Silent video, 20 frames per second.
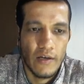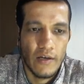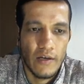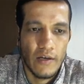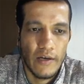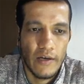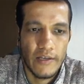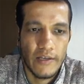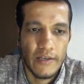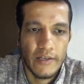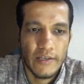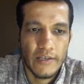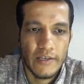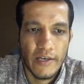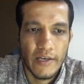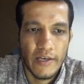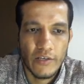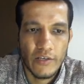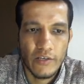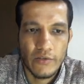In this
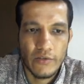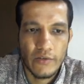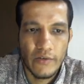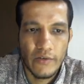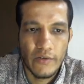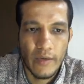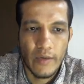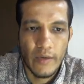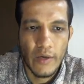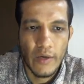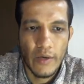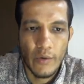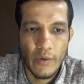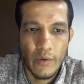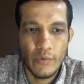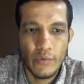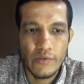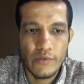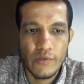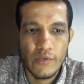case also can be
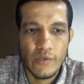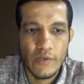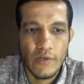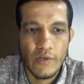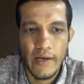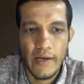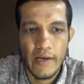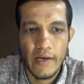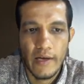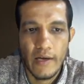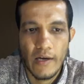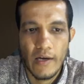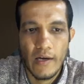used like